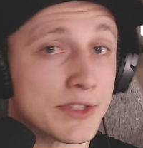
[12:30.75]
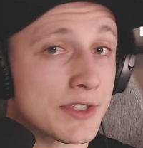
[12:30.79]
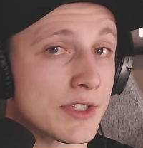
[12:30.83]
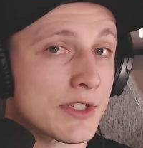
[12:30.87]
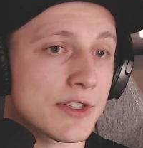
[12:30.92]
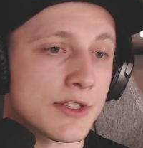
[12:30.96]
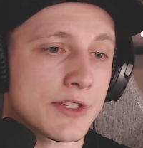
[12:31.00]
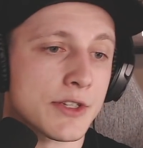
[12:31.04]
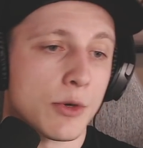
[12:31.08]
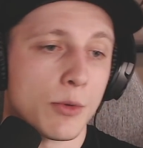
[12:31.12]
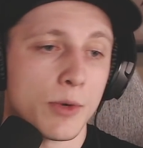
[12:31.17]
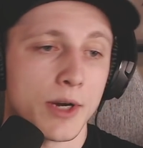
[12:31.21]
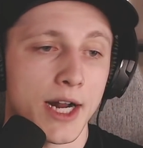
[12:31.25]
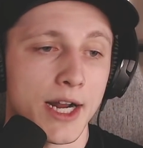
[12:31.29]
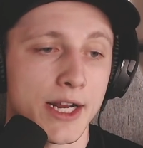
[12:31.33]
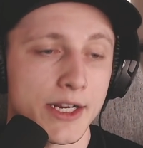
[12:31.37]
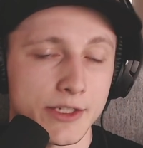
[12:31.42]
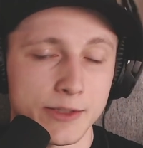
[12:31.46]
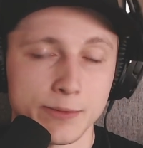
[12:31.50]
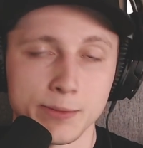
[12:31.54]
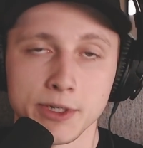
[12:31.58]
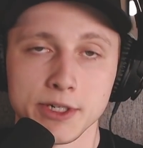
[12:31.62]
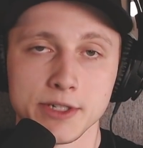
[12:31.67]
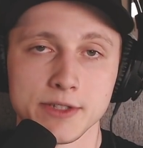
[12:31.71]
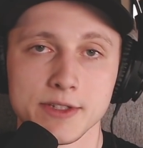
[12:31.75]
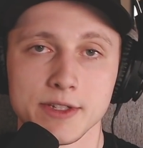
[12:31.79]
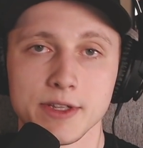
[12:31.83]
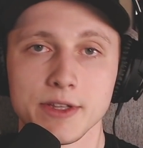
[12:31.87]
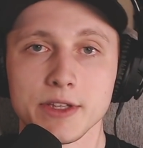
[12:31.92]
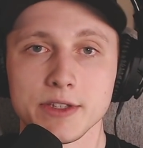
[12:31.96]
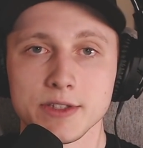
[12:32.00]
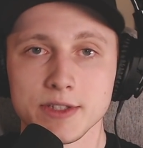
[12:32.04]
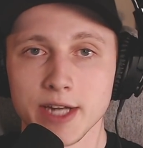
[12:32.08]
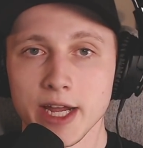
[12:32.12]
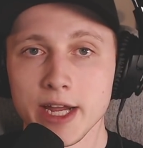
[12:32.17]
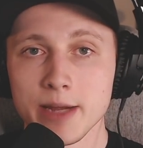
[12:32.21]
It's still what I experience to
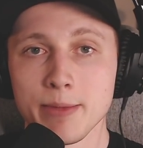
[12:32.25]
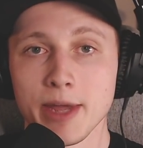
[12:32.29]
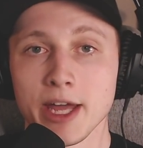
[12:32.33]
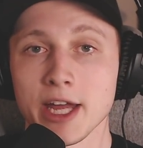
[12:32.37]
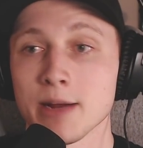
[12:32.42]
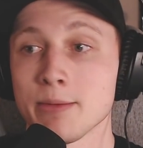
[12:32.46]
this day, man.